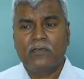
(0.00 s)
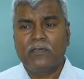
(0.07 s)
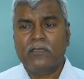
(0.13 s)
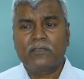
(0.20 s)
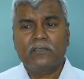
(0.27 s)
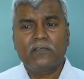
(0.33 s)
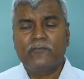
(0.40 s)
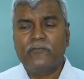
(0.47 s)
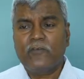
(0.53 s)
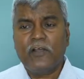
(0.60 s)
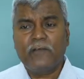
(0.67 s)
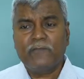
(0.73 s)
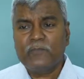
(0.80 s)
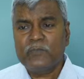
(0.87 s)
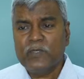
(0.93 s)
Like if
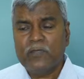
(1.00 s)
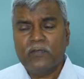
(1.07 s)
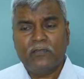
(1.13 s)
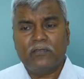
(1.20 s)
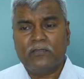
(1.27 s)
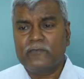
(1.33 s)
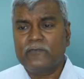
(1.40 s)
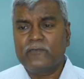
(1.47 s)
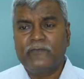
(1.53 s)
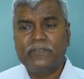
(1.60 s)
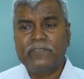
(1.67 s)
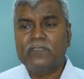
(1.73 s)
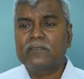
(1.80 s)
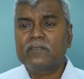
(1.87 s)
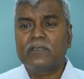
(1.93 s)
you
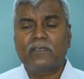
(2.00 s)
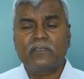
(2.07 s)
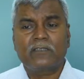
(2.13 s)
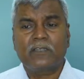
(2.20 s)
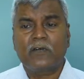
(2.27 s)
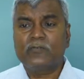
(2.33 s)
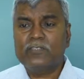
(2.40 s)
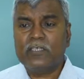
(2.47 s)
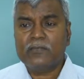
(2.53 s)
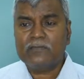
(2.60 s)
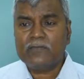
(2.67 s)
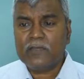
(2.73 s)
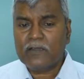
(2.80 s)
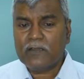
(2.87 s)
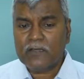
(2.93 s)
visit
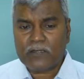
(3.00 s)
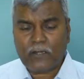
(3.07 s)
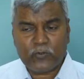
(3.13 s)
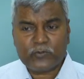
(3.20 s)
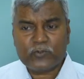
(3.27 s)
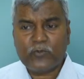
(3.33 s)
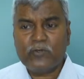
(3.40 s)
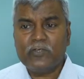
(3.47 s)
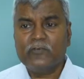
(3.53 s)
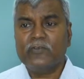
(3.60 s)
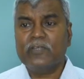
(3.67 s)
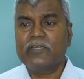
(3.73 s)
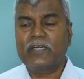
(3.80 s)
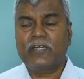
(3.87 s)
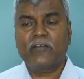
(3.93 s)
1,000 household, you
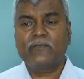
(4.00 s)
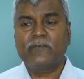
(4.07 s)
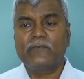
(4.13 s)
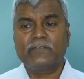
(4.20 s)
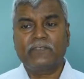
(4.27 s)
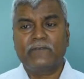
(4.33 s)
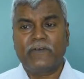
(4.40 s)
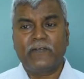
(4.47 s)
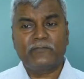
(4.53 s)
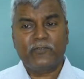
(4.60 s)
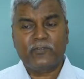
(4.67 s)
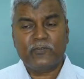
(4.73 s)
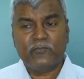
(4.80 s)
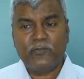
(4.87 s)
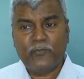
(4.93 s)
get data of some
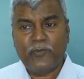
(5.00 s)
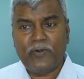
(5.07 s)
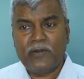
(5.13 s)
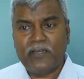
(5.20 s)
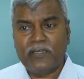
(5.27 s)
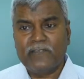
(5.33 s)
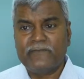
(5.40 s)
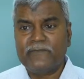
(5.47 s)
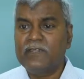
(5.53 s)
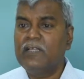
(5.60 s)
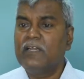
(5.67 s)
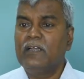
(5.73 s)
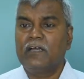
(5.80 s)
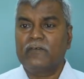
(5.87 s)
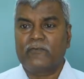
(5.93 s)
5,000 people, and if
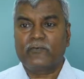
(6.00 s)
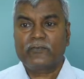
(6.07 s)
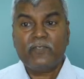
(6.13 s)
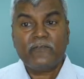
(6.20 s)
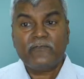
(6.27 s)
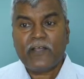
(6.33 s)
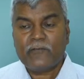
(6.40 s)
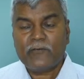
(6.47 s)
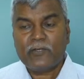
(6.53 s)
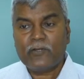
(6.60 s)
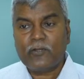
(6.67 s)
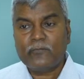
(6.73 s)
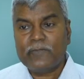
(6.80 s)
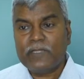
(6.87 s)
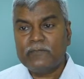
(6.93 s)

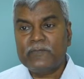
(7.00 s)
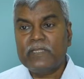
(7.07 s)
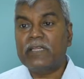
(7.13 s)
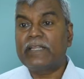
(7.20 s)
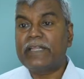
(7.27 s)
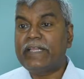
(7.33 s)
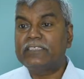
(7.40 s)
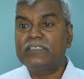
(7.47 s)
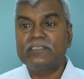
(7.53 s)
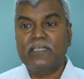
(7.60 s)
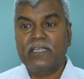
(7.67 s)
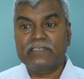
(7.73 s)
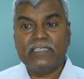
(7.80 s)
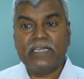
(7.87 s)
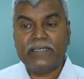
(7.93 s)
4,500 of them their age is
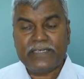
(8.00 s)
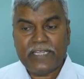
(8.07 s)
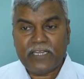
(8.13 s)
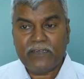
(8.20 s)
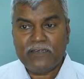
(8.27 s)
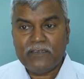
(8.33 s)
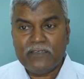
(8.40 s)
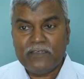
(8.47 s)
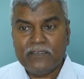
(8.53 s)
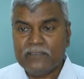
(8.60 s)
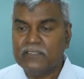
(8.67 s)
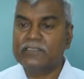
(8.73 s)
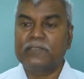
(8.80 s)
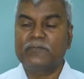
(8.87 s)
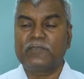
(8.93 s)
less than 10,
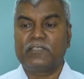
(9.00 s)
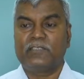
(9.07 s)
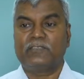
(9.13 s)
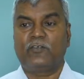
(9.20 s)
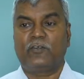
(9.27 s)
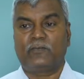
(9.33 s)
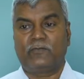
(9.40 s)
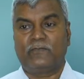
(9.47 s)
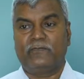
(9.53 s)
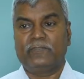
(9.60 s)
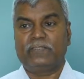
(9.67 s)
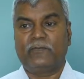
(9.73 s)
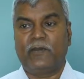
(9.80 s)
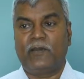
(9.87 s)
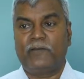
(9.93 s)
this something is not
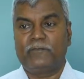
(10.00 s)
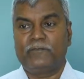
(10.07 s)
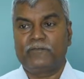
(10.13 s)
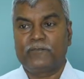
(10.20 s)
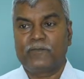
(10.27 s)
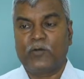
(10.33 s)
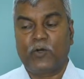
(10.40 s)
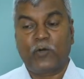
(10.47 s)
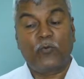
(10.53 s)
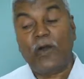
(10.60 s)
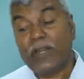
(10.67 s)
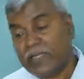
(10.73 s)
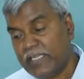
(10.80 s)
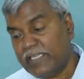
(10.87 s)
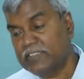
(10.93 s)
feasible. Or
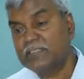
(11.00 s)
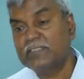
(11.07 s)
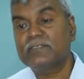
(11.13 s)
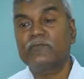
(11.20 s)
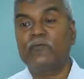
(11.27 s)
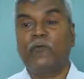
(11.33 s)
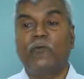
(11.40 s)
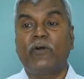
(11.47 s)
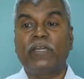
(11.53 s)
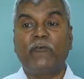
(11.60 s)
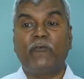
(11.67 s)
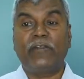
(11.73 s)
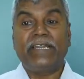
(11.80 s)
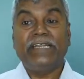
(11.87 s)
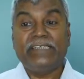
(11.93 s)
one age is
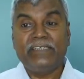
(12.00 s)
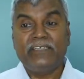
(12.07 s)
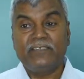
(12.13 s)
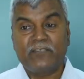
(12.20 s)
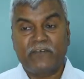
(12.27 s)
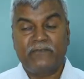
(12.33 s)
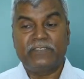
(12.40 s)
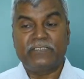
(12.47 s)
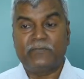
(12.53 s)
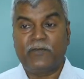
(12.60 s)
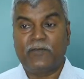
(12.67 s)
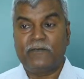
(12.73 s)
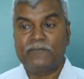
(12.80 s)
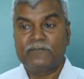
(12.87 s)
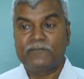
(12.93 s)
180 is not feasible.